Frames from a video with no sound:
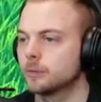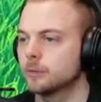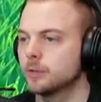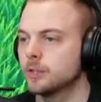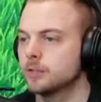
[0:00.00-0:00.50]

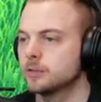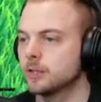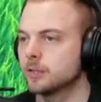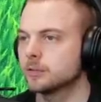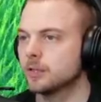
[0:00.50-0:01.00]
What are these
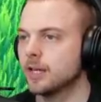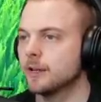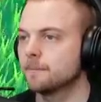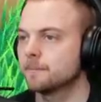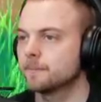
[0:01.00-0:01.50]
things?
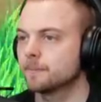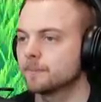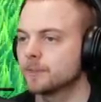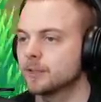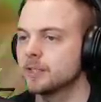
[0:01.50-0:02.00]
Okay.
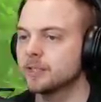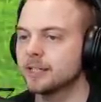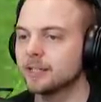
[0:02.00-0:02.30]
They look